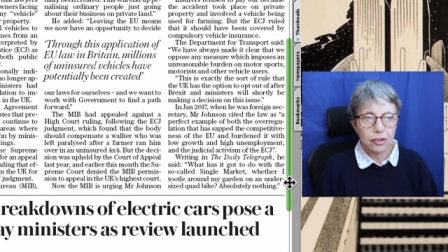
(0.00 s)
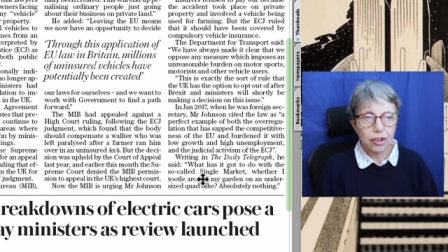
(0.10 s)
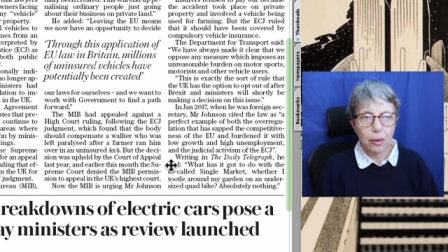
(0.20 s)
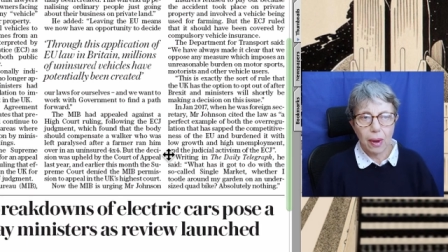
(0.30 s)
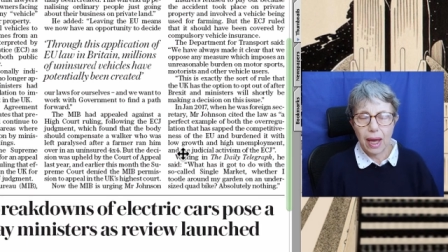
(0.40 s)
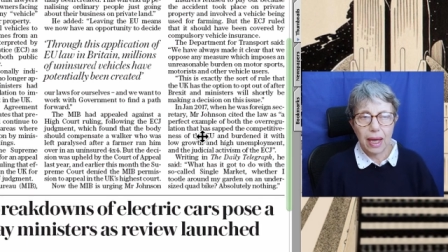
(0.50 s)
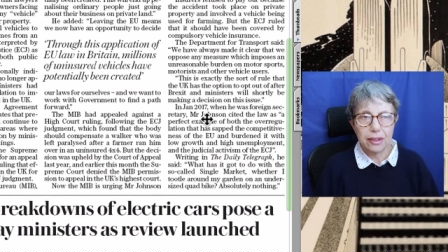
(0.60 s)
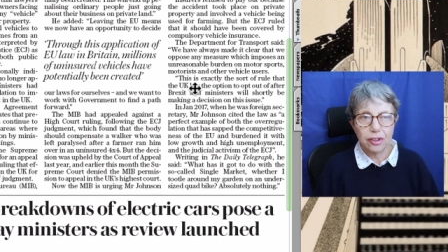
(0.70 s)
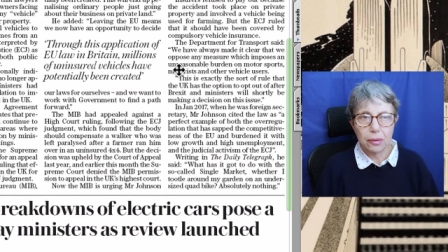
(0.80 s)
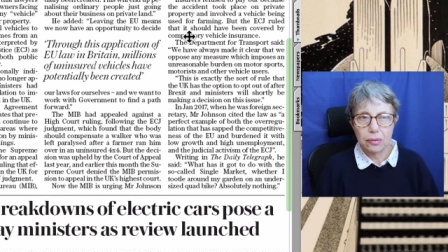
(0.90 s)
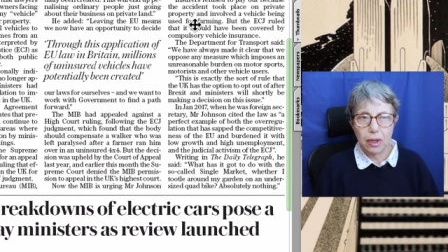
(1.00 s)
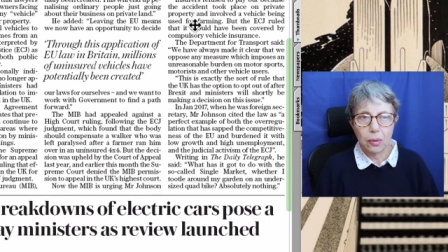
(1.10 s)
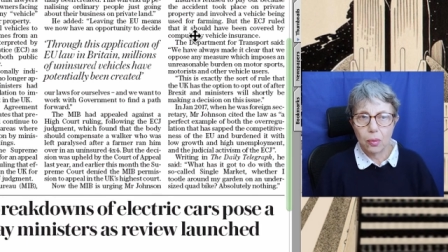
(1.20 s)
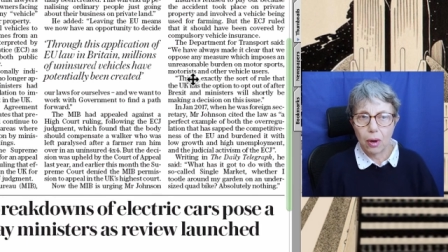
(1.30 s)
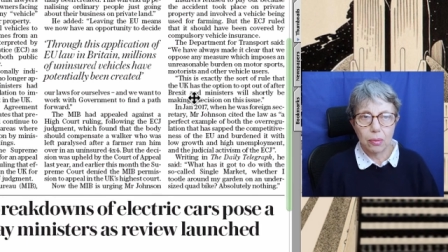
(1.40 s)
So I, don't
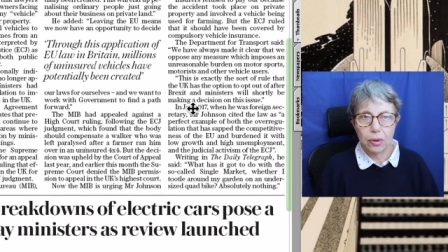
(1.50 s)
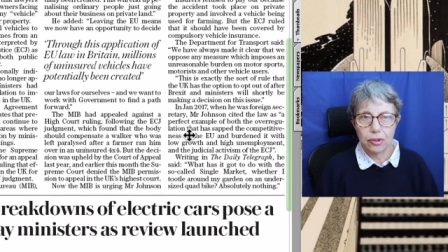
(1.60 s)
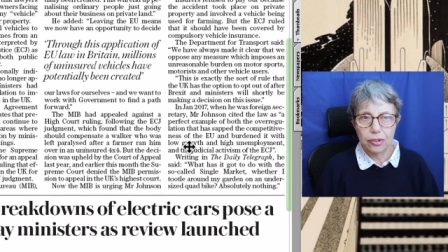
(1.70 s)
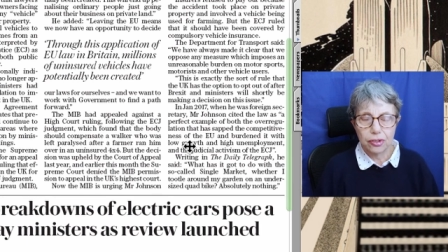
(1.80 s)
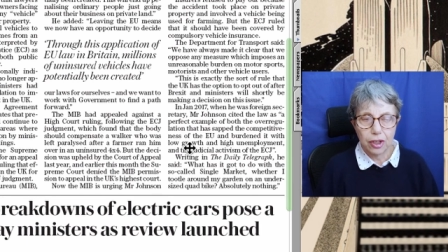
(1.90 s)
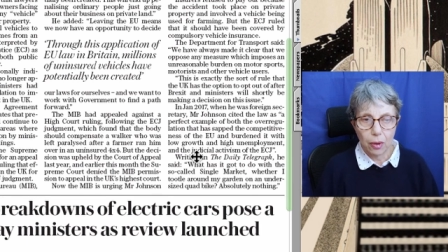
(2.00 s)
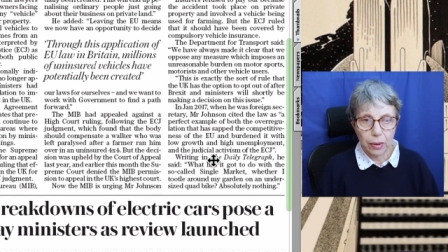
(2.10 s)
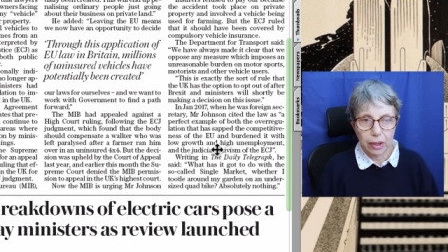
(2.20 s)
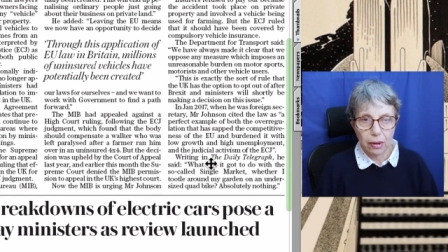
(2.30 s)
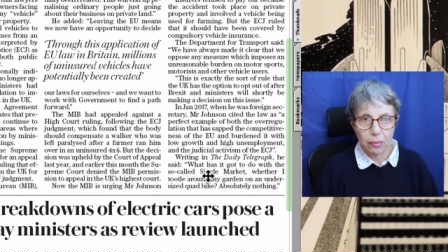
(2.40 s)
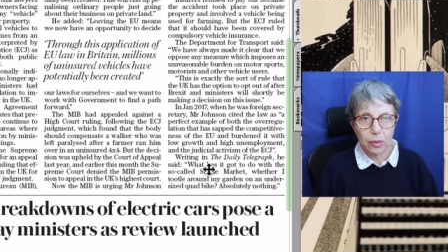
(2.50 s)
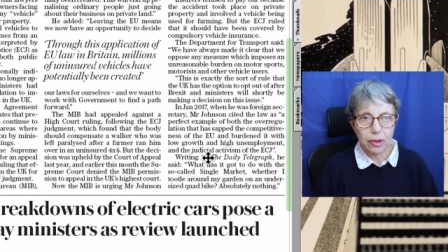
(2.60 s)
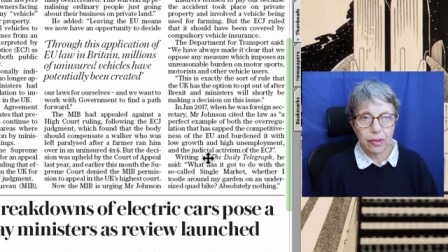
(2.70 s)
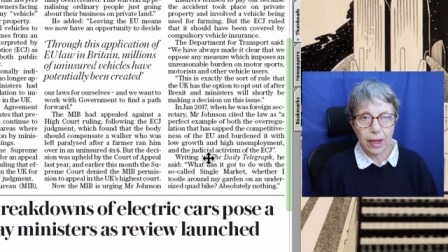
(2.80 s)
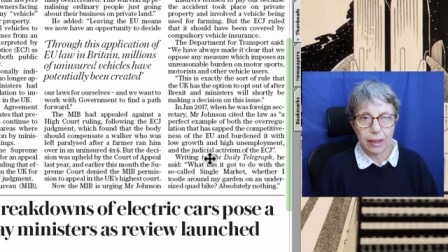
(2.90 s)
know what was going on
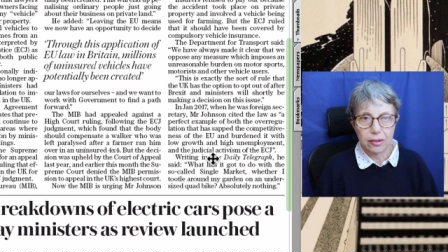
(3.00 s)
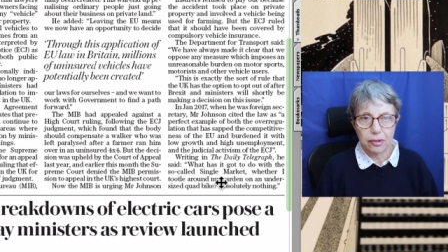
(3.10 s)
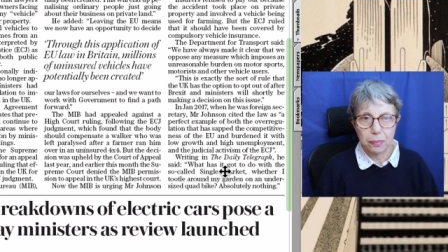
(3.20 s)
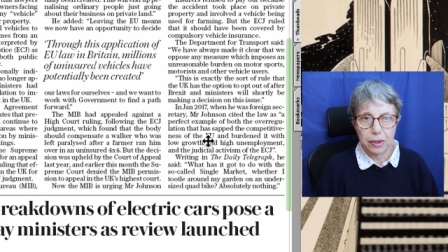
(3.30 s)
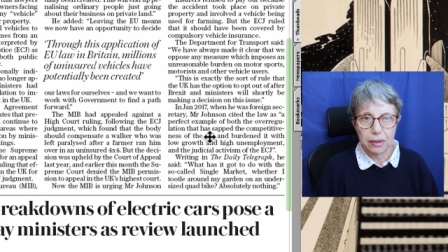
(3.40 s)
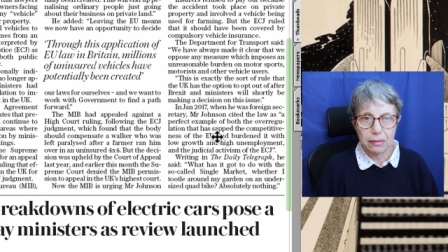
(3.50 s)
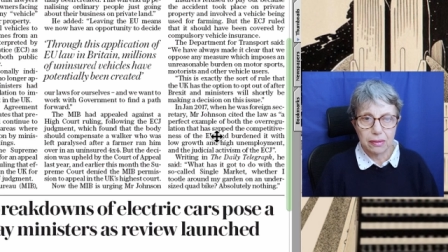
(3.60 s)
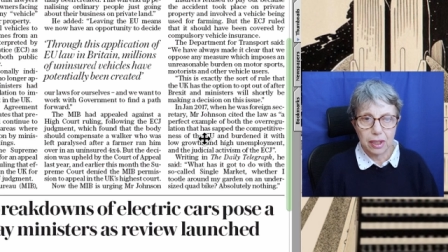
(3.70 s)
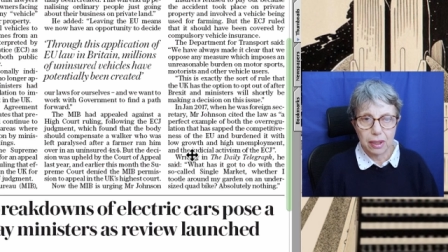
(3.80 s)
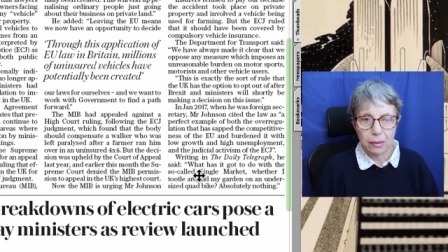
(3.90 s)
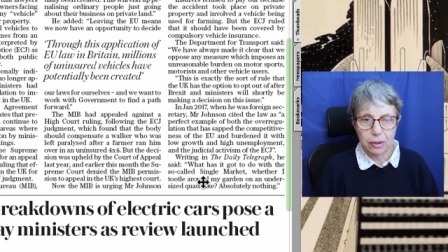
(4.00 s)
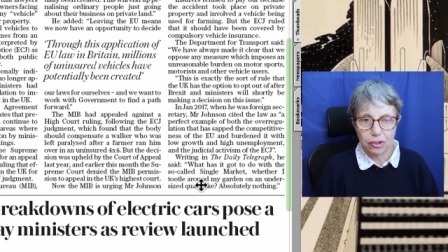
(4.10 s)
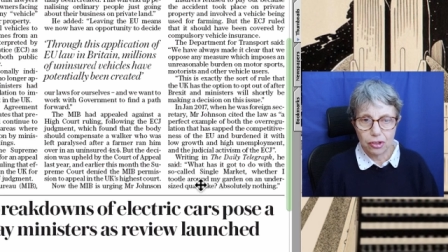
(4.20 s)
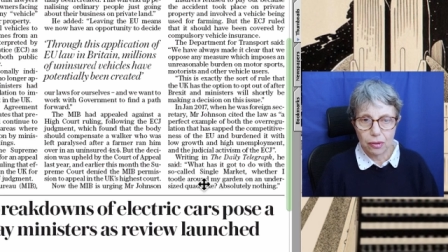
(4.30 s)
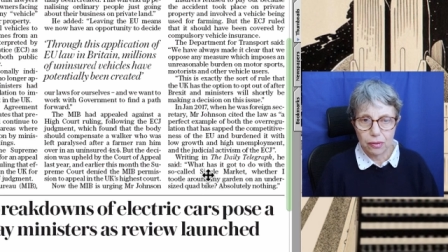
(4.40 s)
with that, but you know,
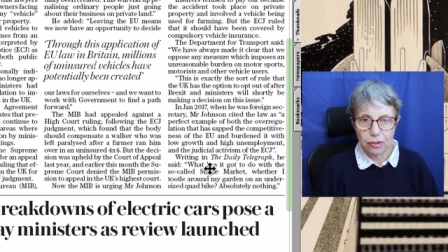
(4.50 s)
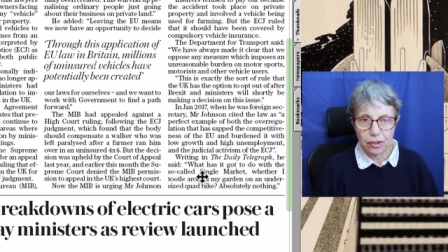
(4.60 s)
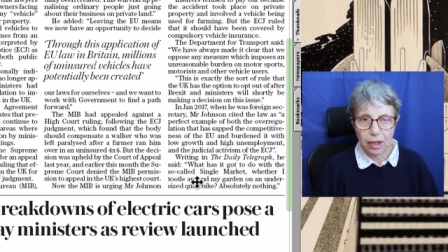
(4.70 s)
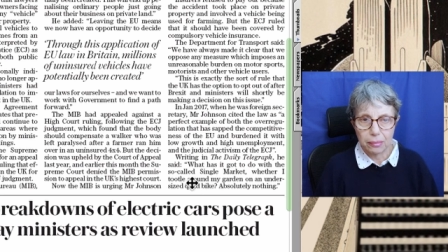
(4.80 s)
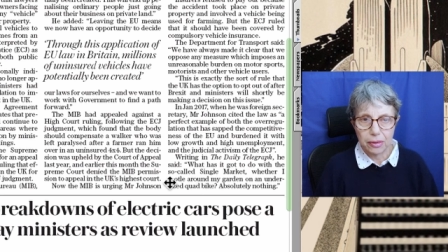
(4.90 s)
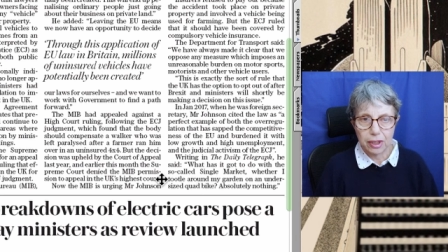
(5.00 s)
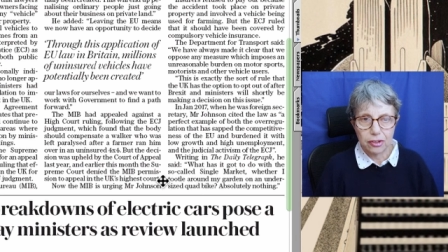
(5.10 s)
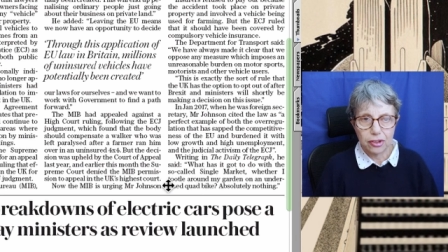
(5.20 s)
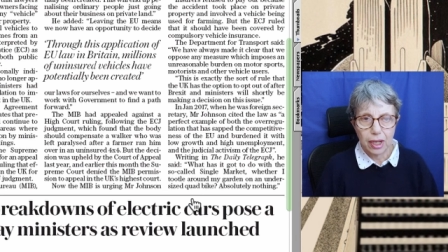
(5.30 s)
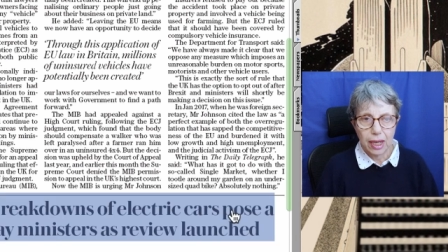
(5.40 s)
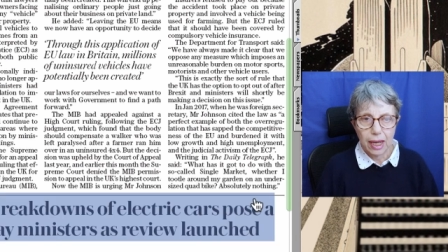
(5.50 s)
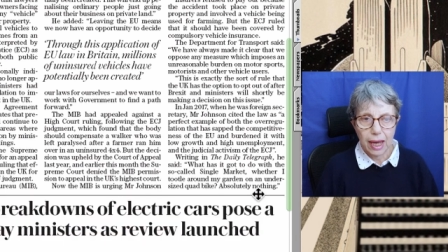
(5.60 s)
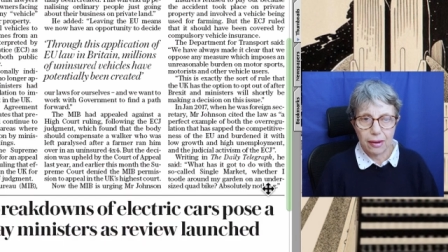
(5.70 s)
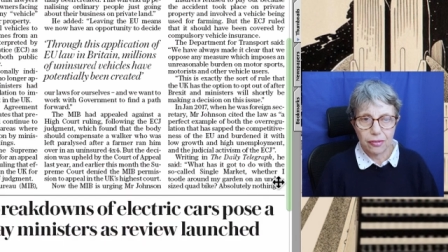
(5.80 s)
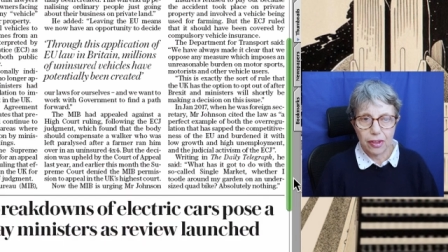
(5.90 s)
insurance companies
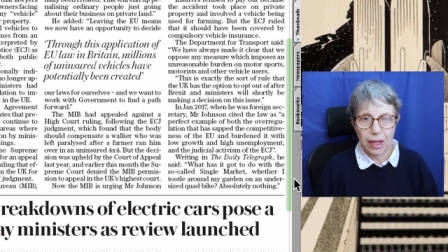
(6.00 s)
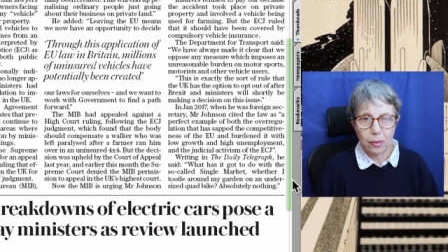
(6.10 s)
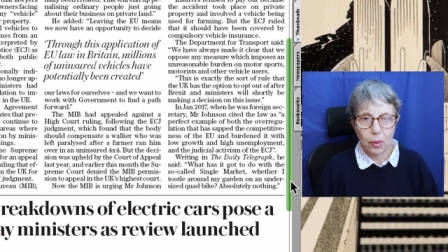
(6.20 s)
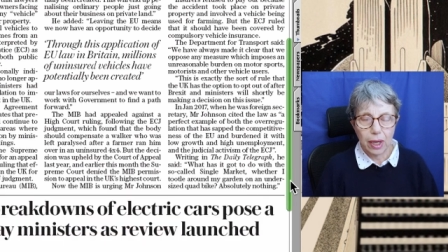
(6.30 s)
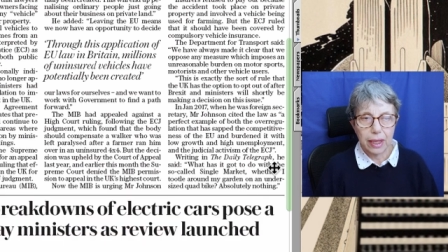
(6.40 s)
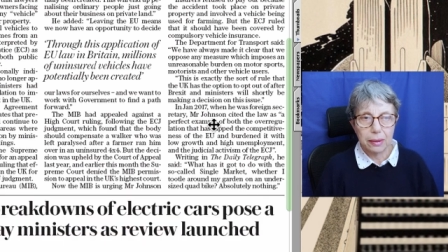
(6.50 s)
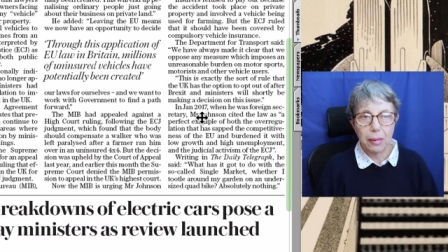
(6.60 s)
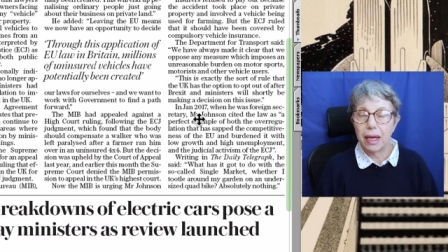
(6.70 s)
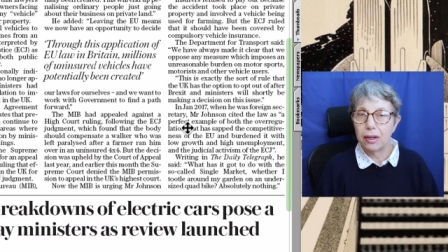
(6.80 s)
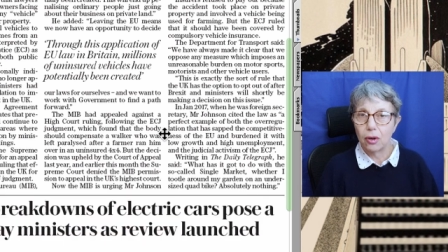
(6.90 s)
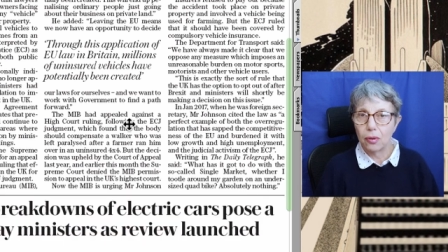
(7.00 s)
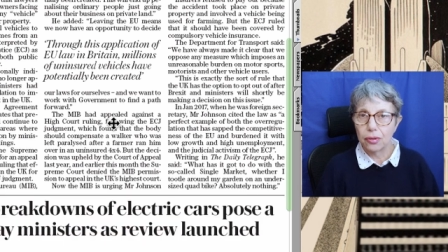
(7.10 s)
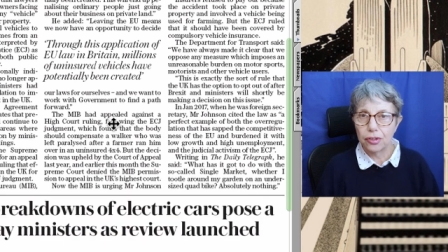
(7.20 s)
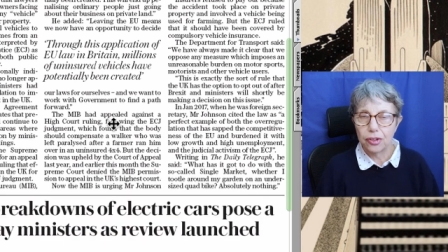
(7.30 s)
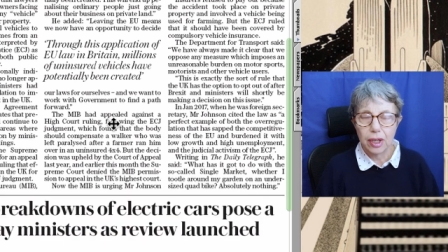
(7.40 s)
have their way. My
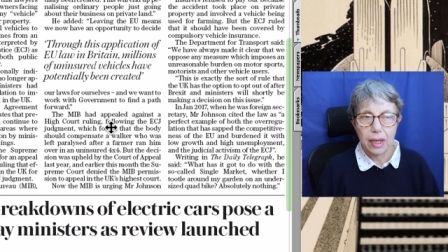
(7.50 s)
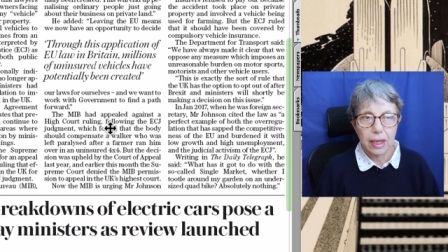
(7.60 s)
horse